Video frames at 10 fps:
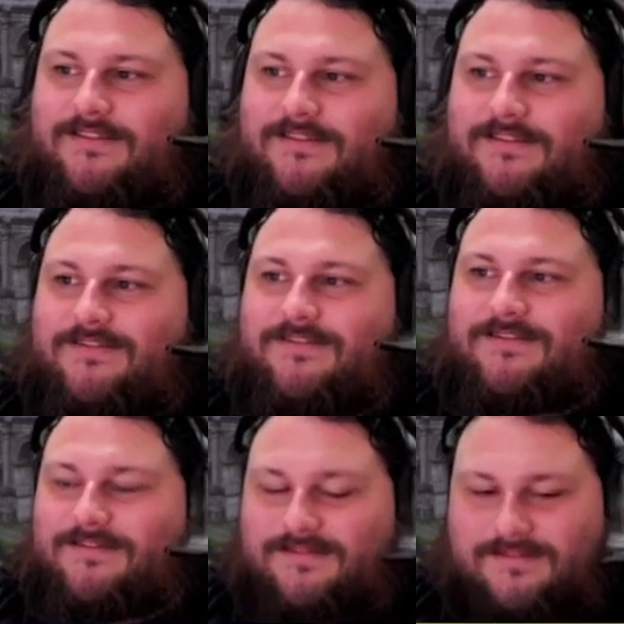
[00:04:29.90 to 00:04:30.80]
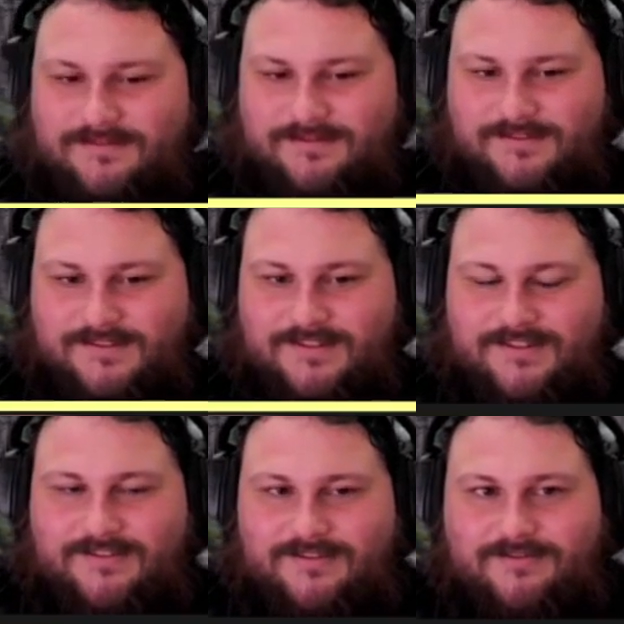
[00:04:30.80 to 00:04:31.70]

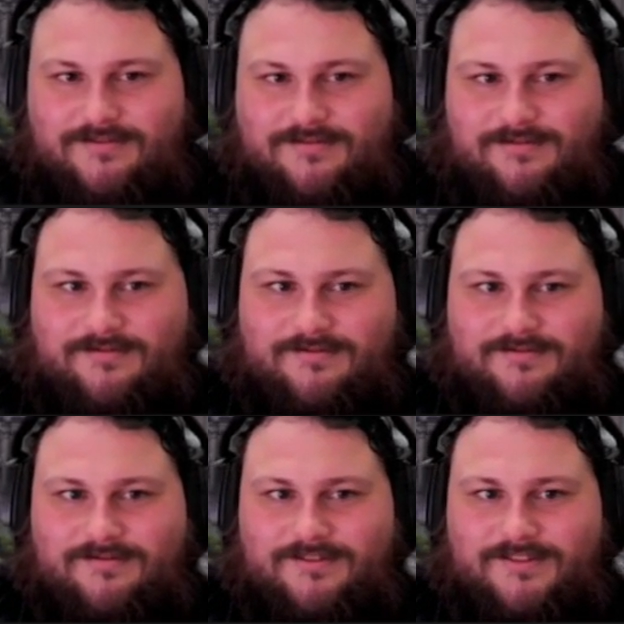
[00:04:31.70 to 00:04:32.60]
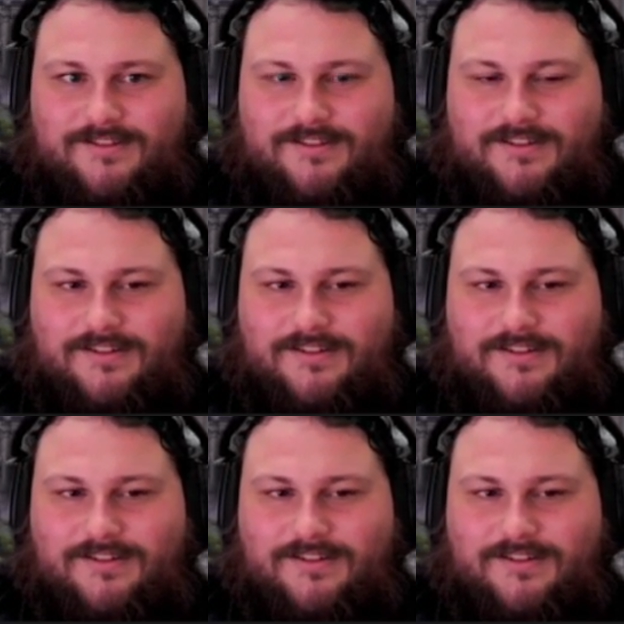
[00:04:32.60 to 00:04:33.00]
This person isn't speaking.